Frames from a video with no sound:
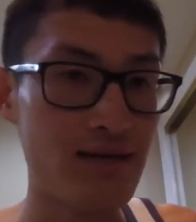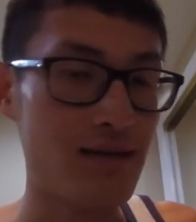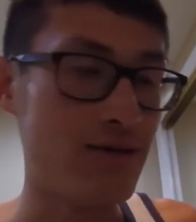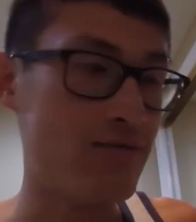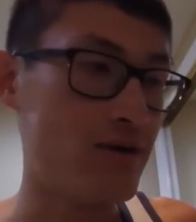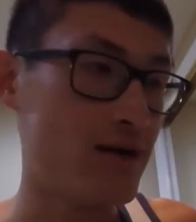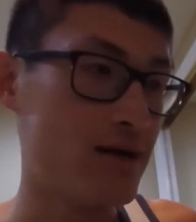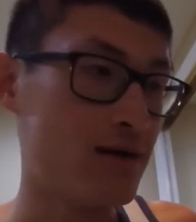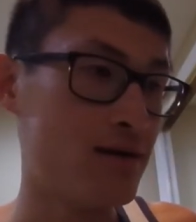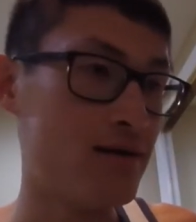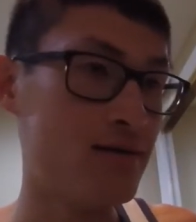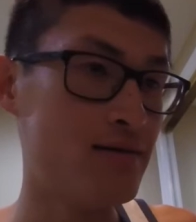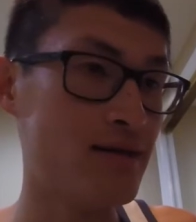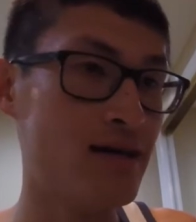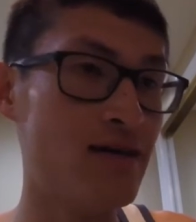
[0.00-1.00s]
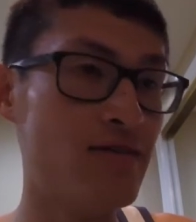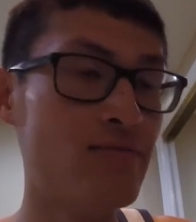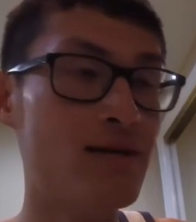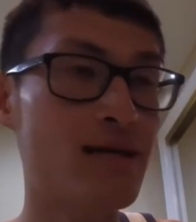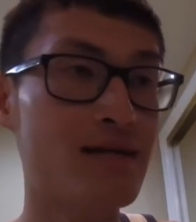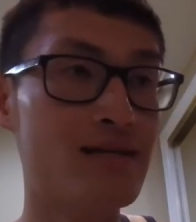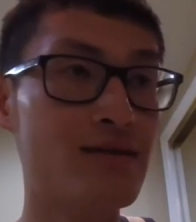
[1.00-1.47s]
they give me
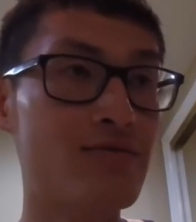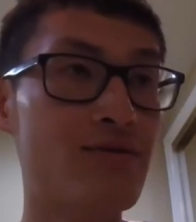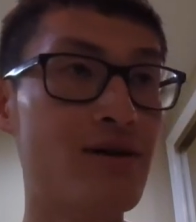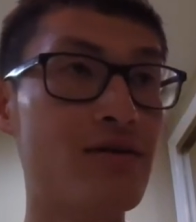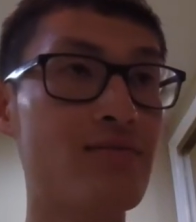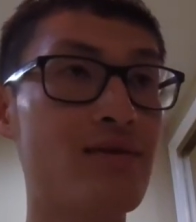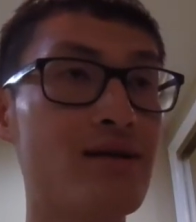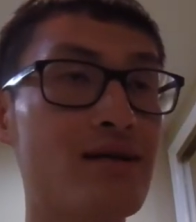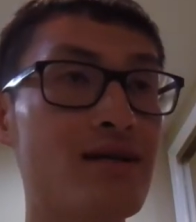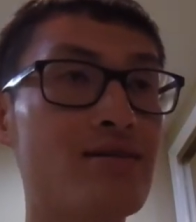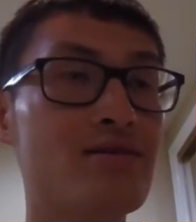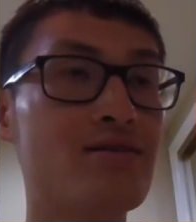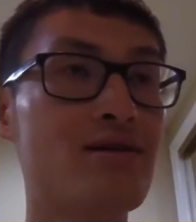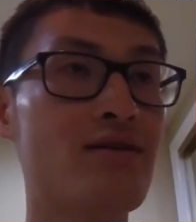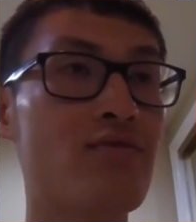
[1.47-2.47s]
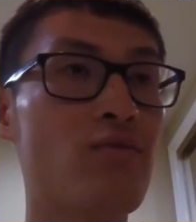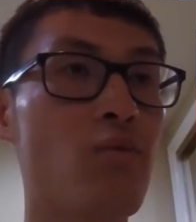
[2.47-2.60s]
like several recommendation of